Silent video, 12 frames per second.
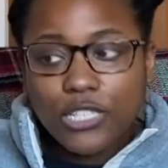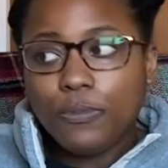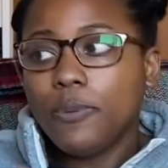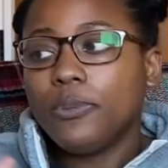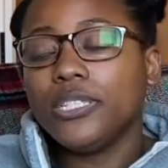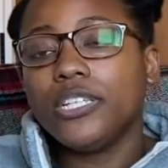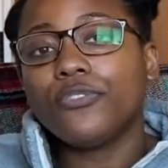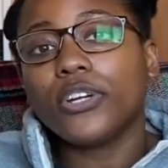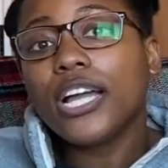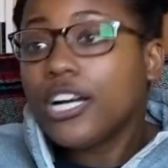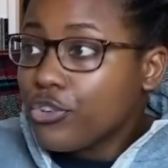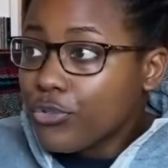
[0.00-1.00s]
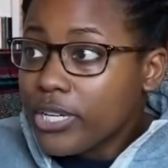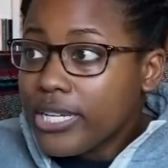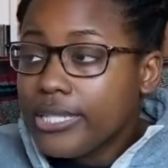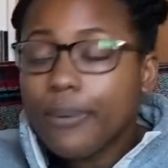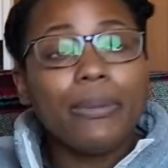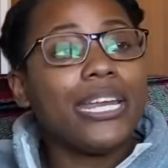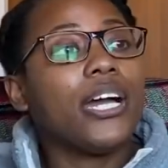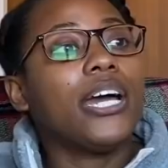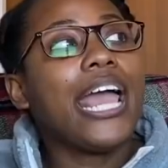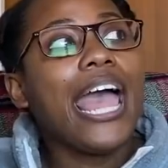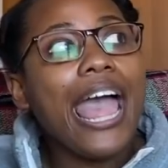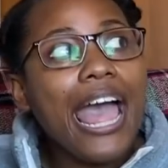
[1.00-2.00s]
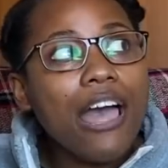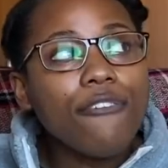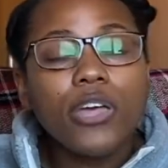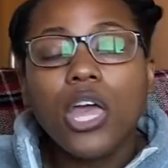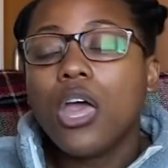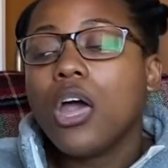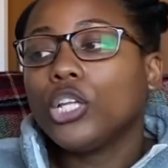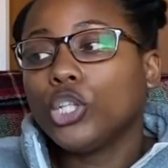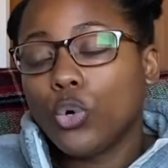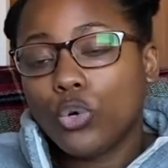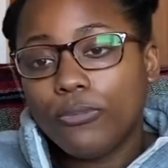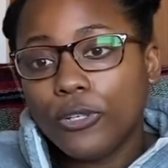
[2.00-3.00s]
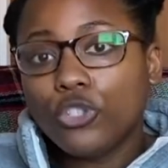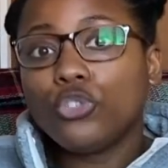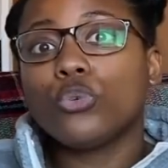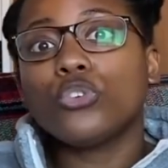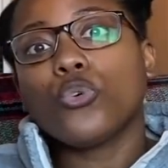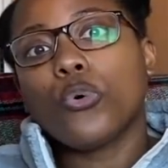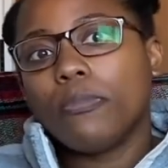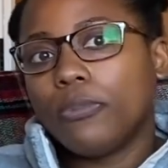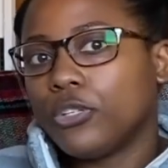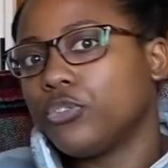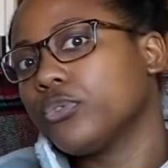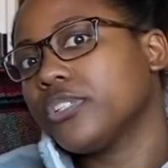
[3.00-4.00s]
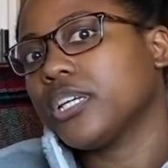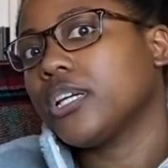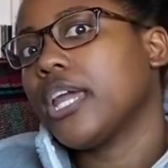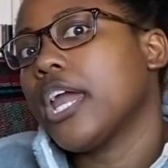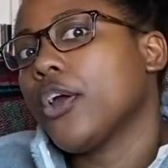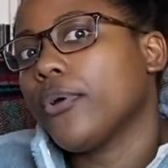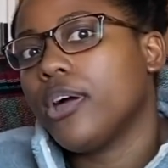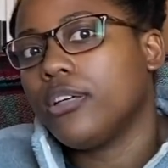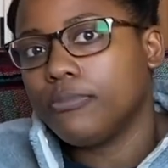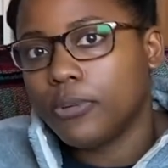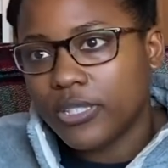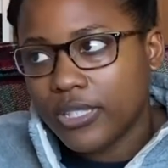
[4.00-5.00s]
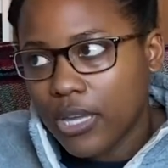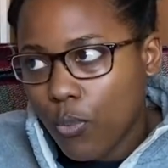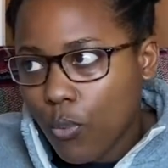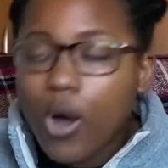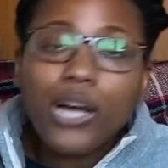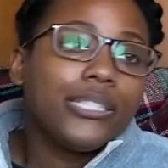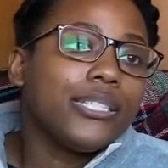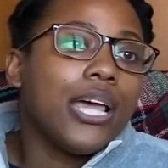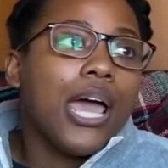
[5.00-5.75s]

People in different countries may not have local bookstores or bookstores that carry all the books they want,